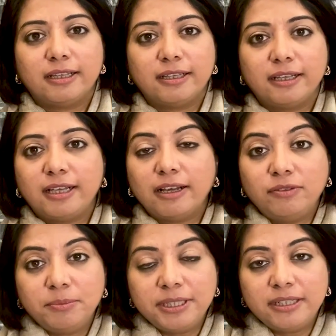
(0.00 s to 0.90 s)
The
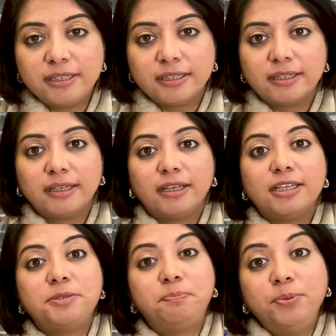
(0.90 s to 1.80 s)
government
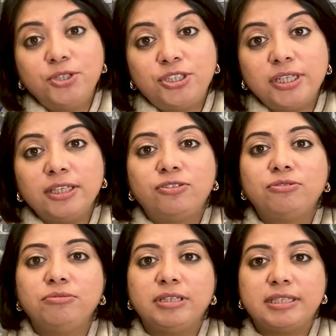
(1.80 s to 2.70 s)
is pushing
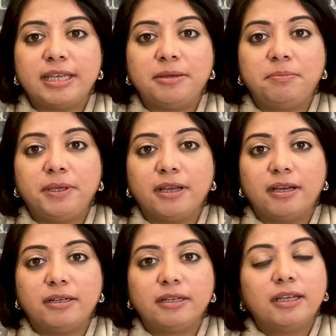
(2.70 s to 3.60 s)
through this
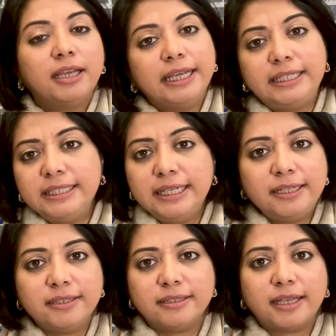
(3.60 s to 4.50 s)
NPR. It
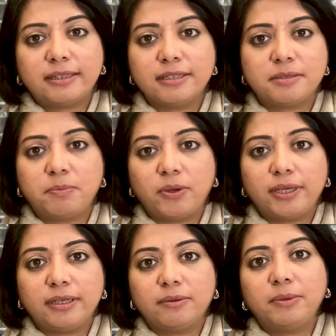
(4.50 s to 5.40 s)
needn't at this
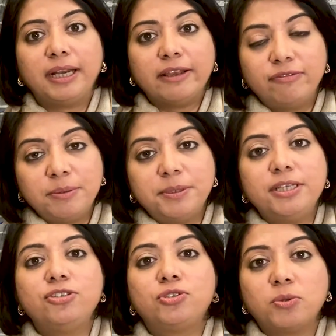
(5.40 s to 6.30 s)
point, when
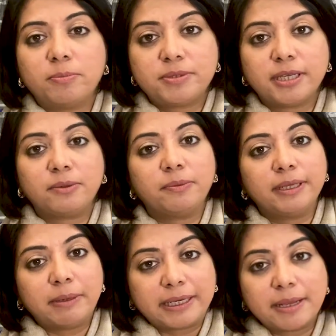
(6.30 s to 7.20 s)
everybody is so upset,
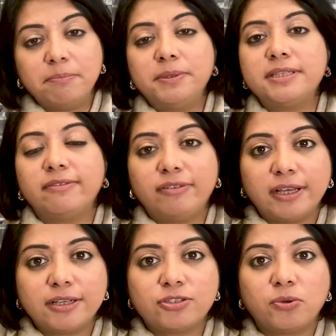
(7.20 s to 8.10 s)
when tempers are
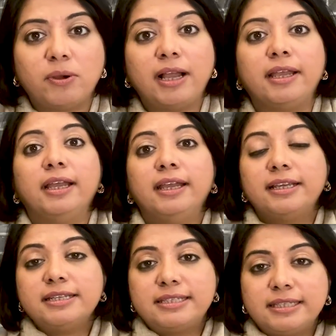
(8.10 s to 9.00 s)
flaring so high,
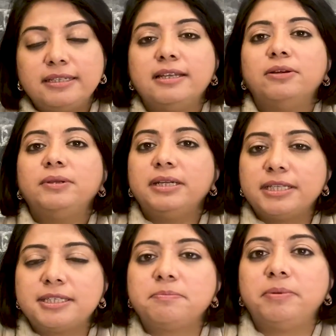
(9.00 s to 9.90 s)
just sit down and
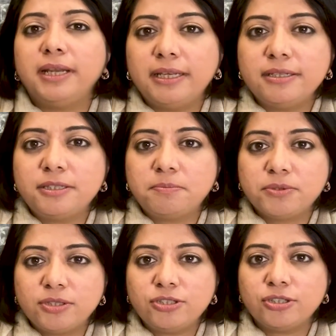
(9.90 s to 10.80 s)
explain its
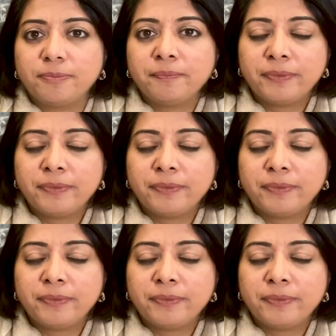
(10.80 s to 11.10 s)
position.